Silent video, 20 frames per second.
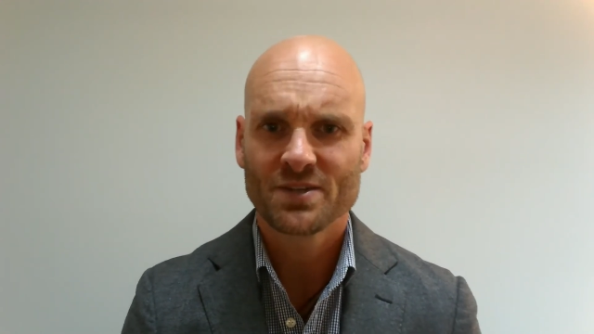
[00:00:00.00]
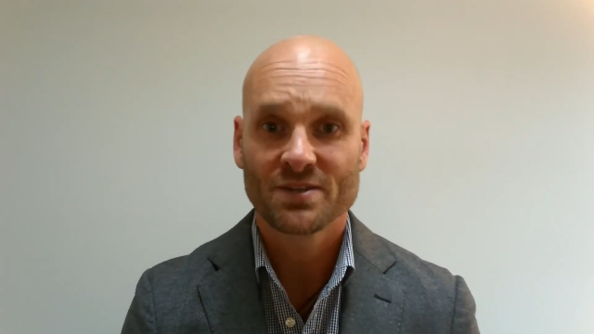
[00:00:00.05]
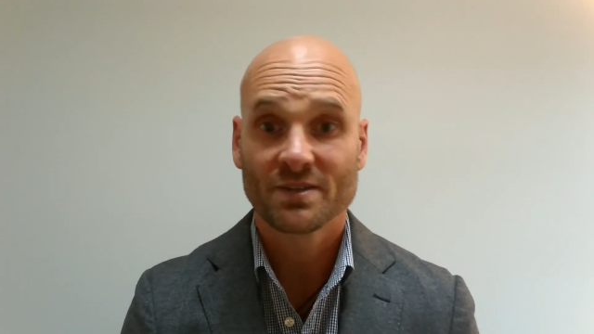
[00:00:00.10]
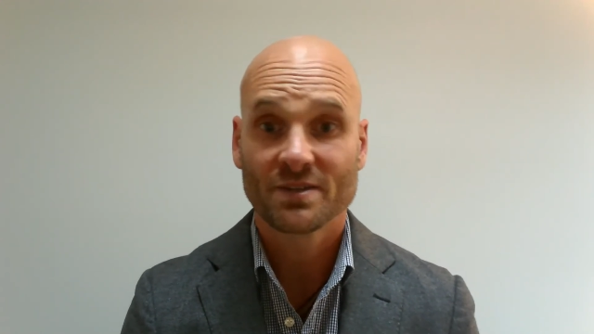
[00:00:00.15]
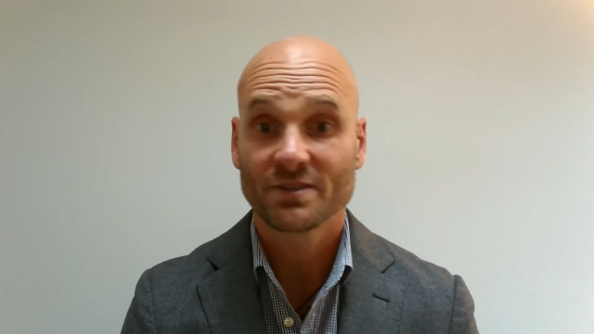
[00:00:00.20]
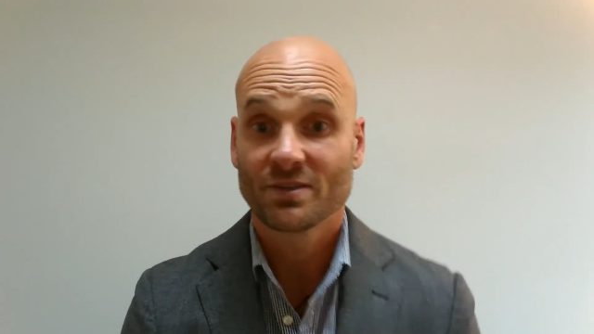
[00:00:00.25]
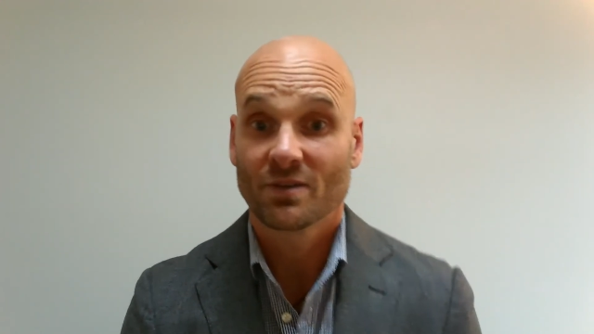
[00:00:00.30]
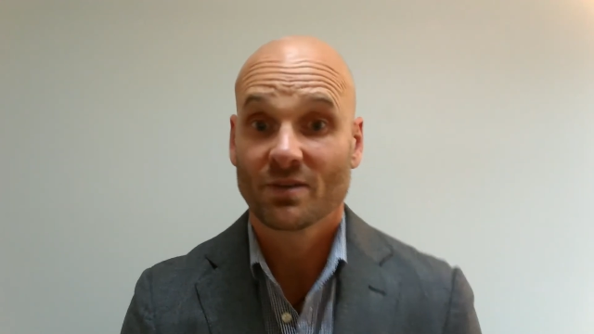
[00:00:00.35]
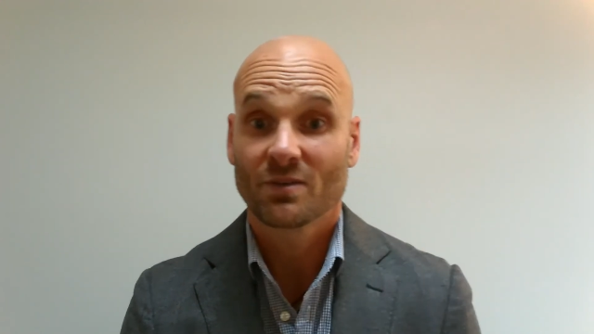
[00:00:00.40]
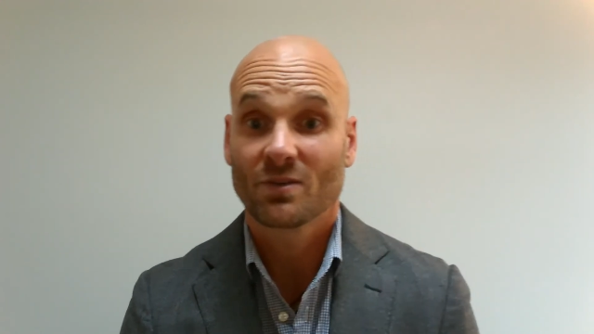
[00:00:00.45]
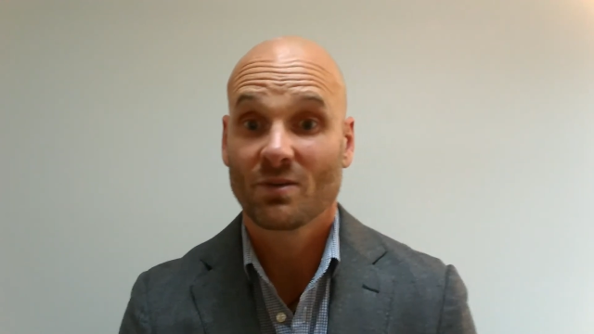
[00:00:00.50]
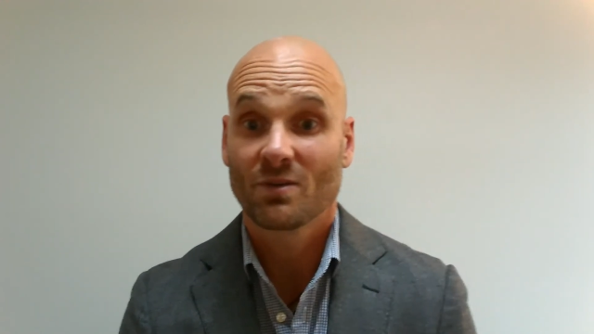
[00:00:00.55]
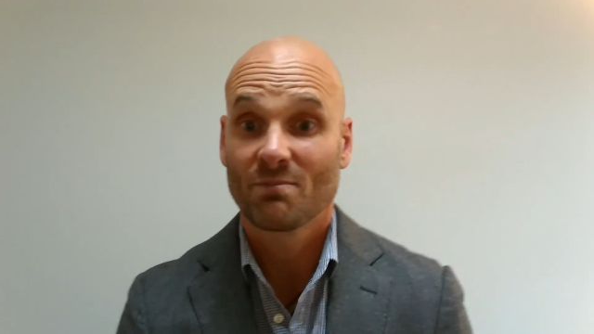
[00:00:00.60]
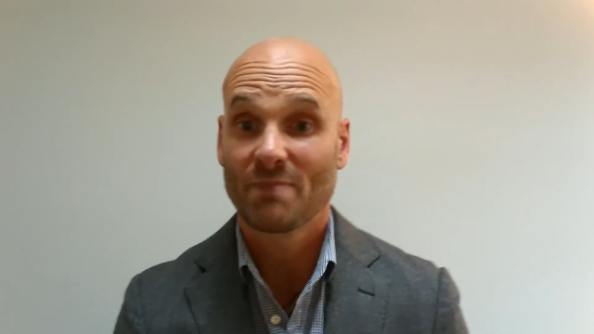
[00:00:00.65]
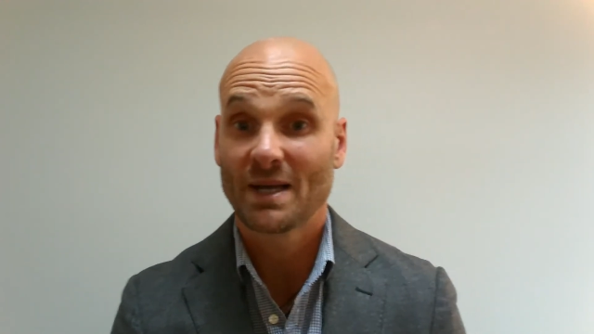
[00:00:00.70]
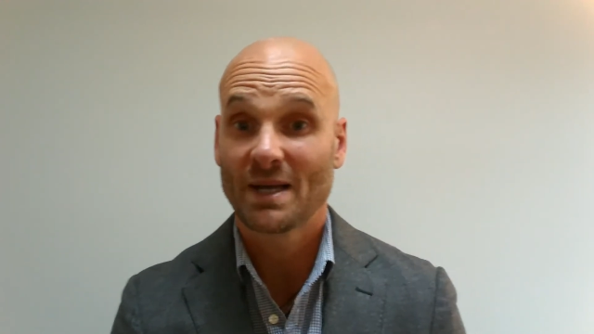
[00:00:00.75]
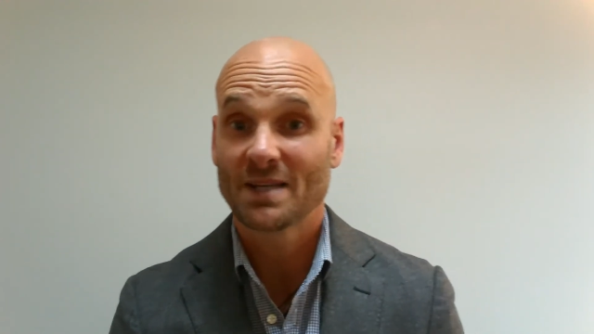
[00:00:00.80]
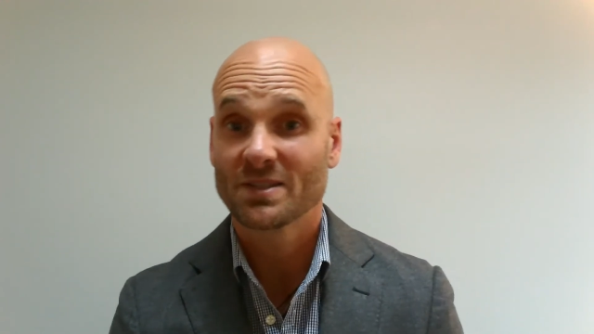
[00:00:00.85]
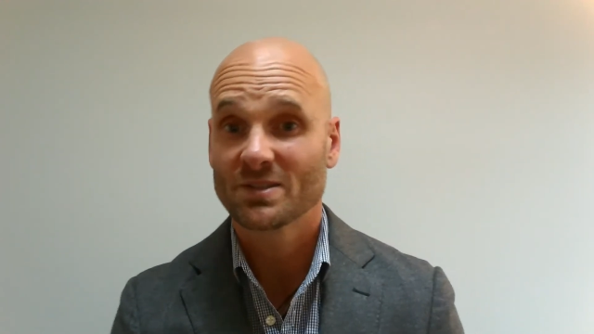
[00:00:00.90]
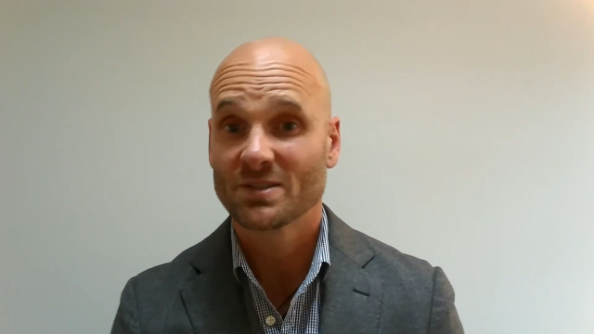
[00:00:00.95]
the dot-com
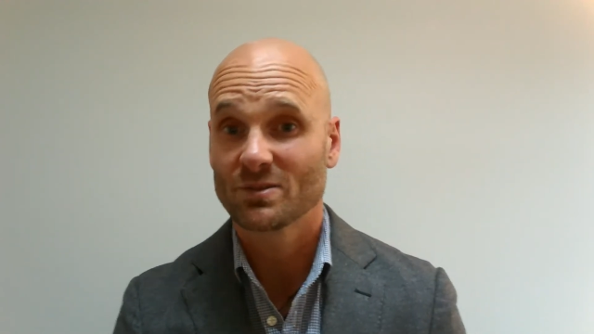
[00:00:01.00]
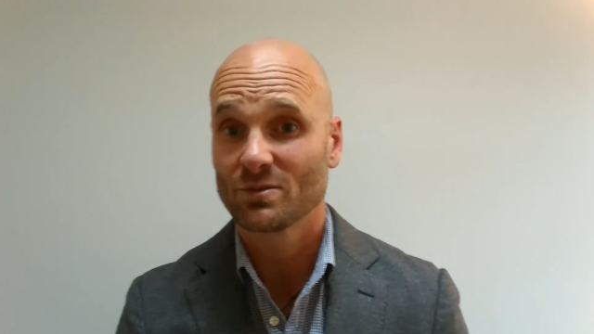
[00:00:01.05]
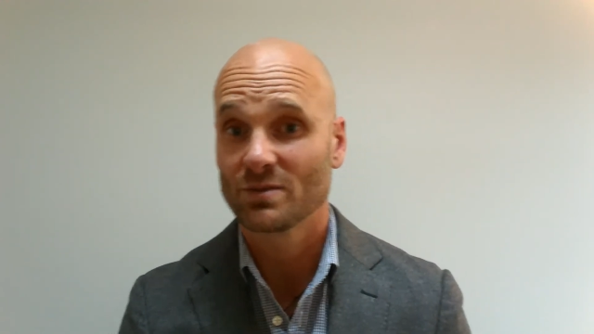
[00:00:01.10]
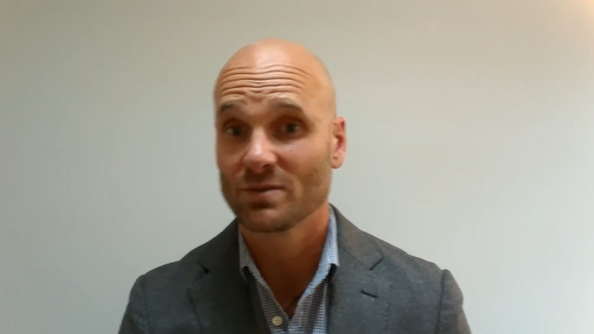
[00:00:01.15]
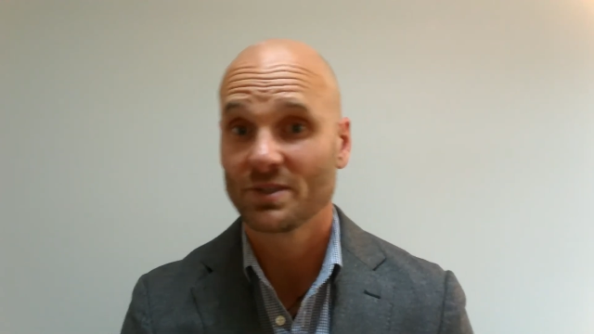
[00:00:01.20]
bust or the